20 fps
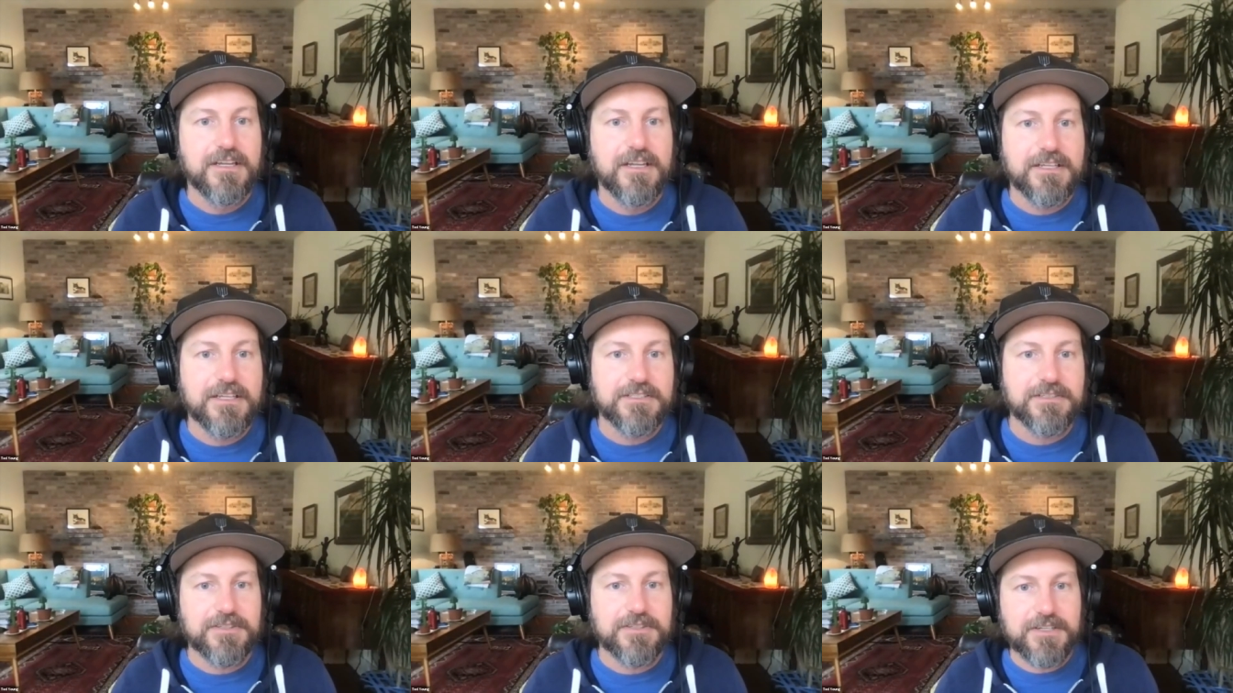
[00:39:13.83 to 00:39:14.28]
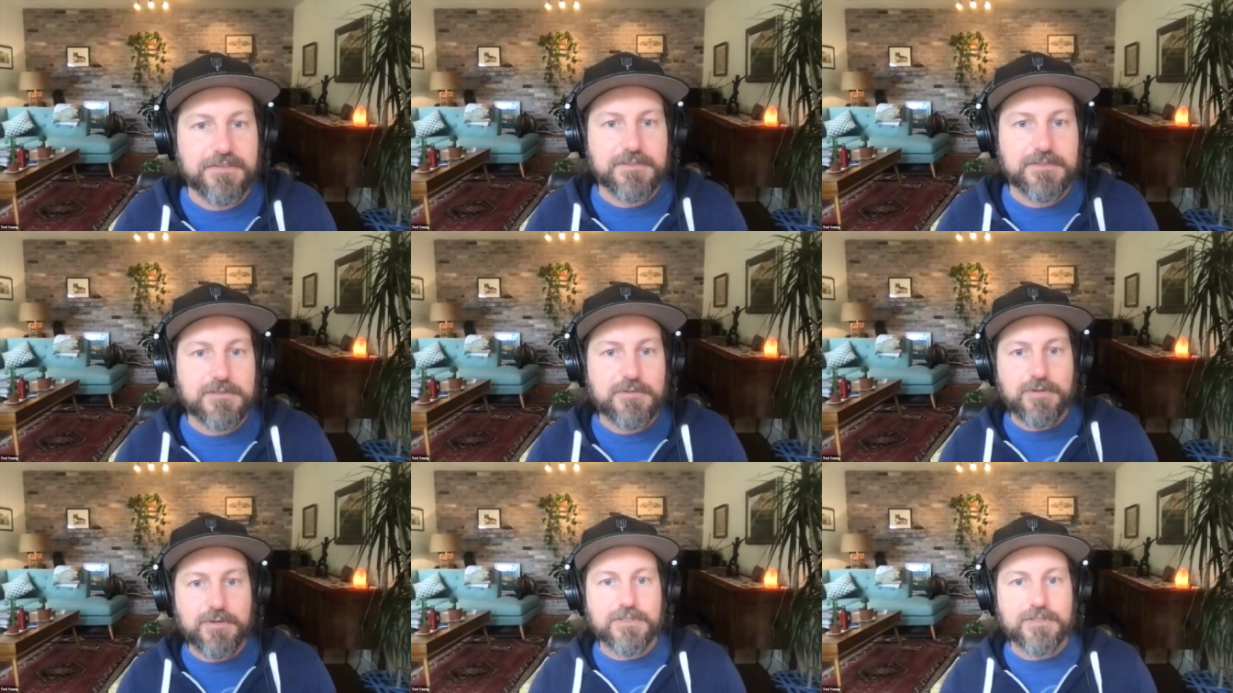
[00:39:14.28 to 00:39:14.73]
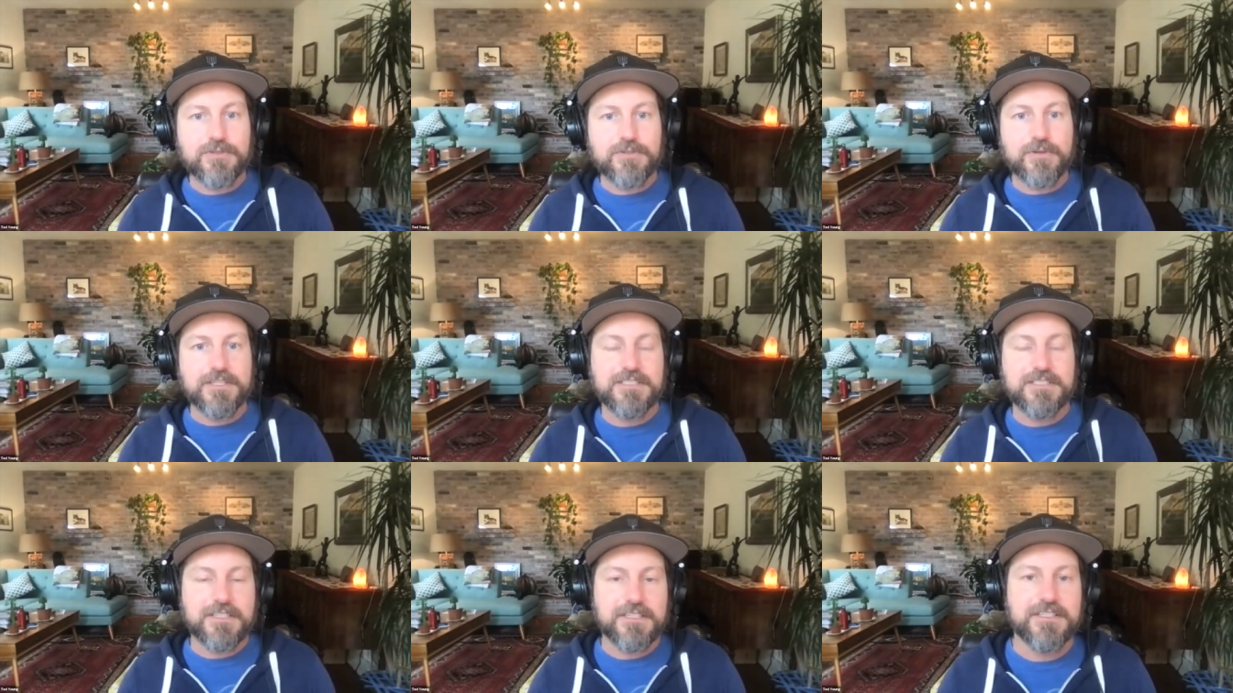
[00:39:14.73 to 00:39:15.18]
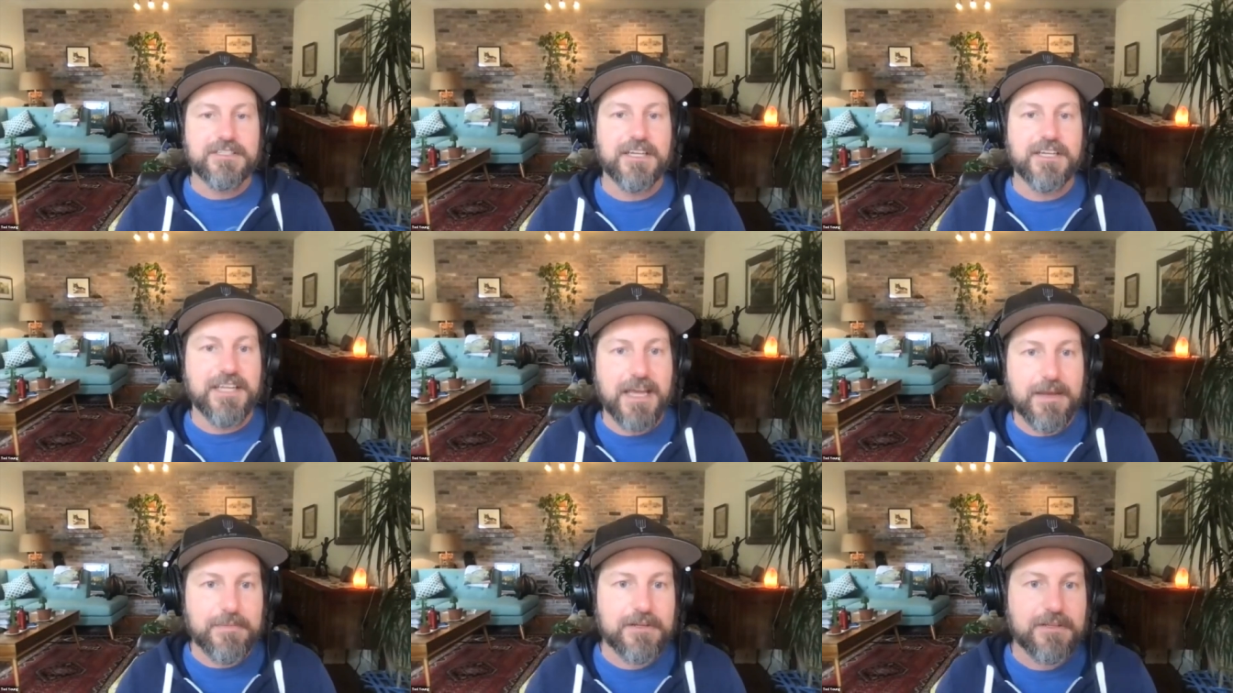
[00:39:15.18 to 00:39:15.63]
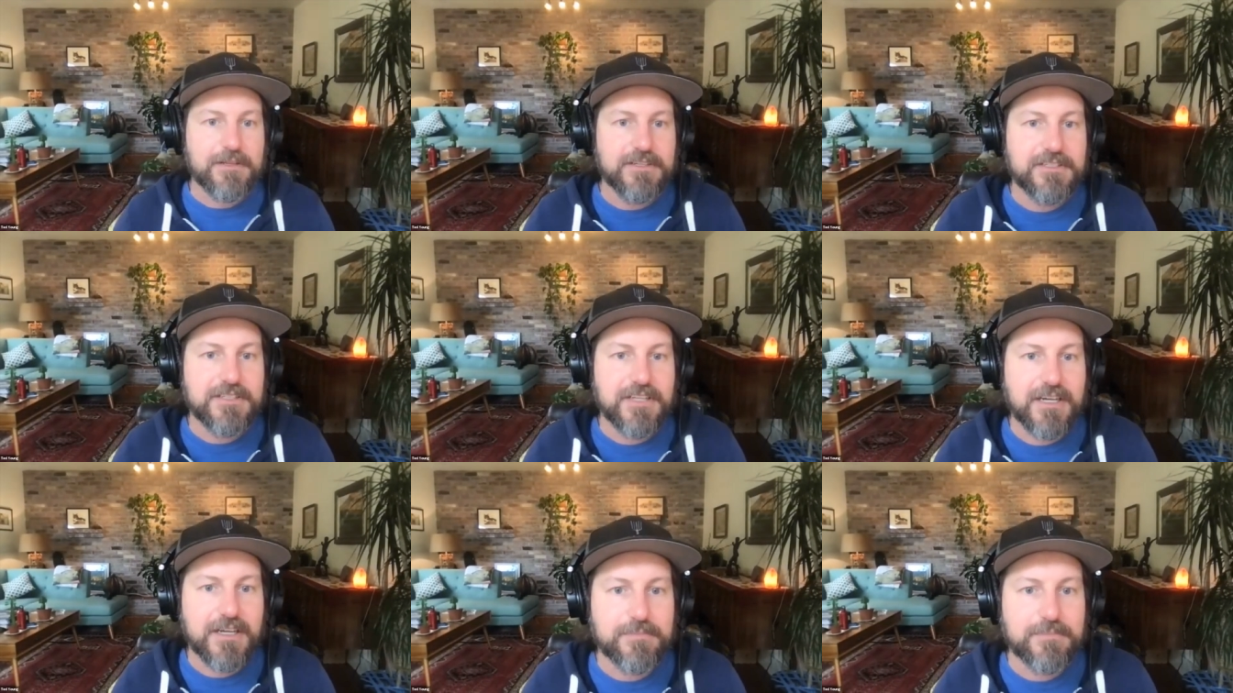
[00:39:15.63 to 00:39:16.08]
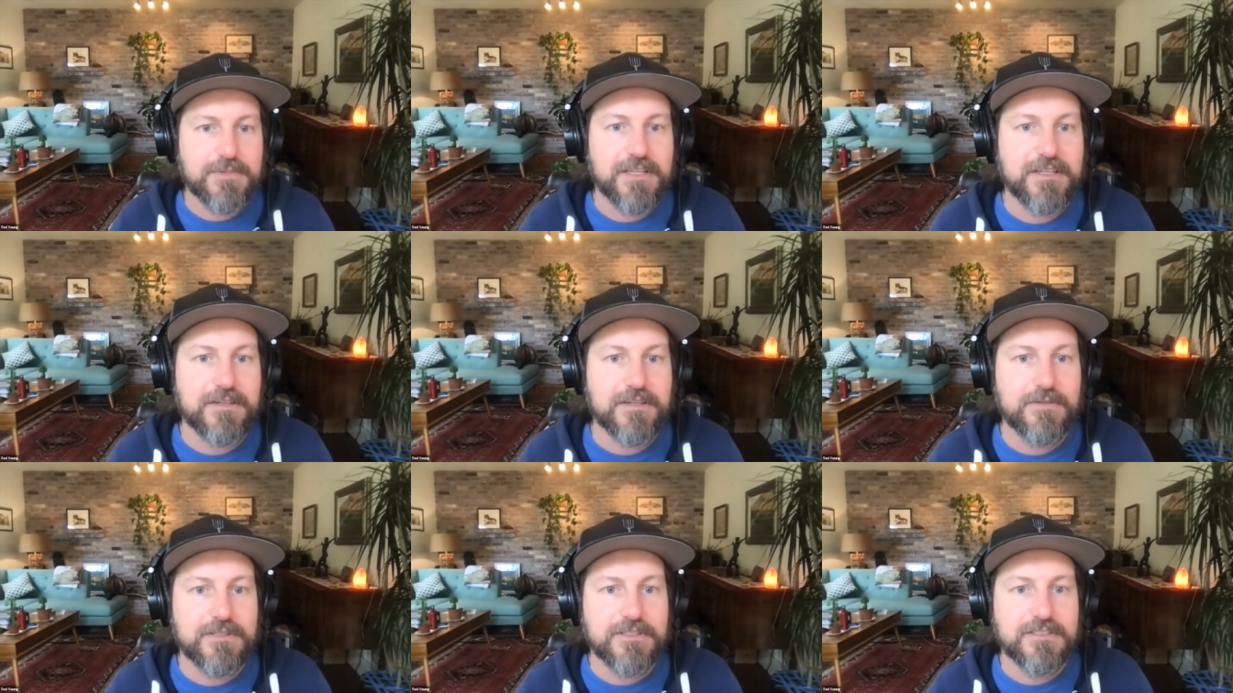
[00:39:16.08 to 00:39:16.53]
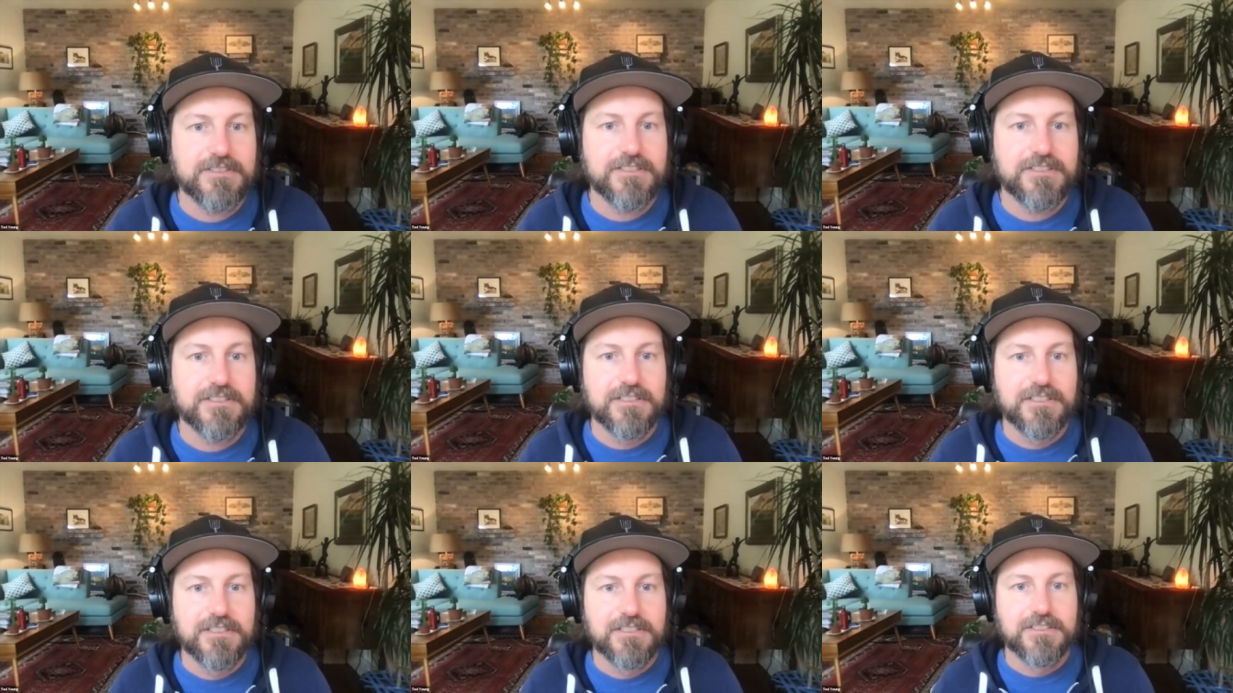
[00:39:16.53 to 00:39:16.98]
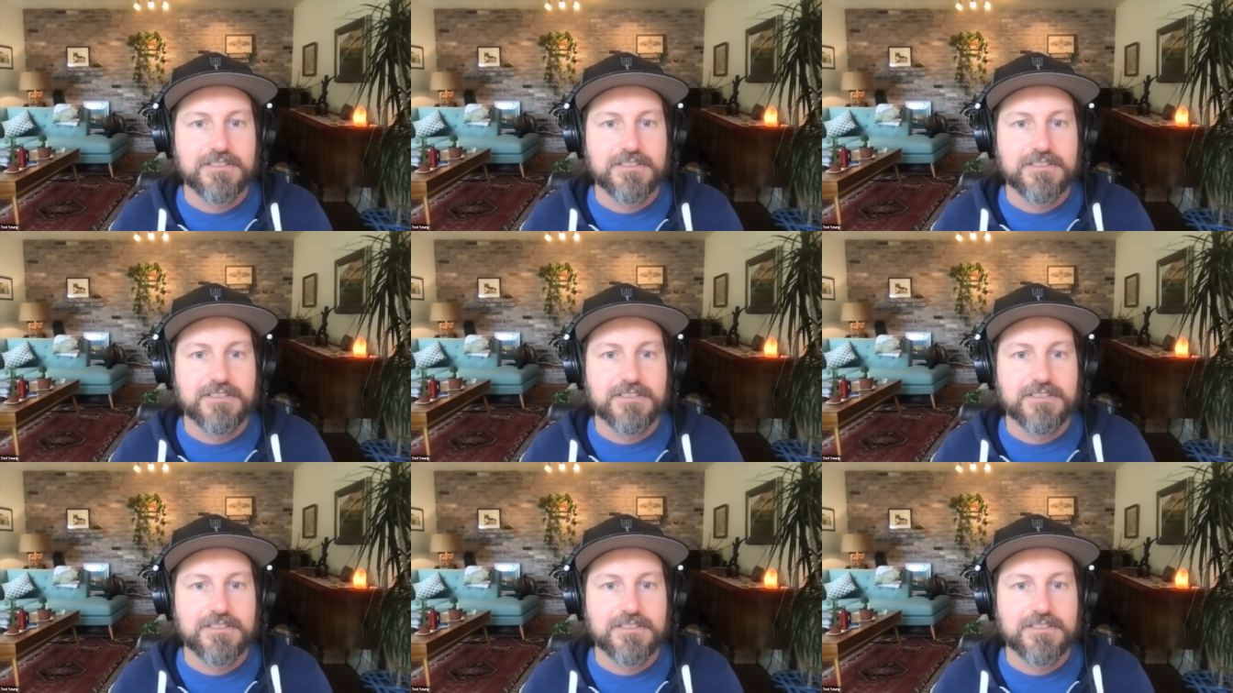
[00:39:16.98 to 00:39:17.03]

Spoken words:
Is there a difference between tracing a dynamically typed language,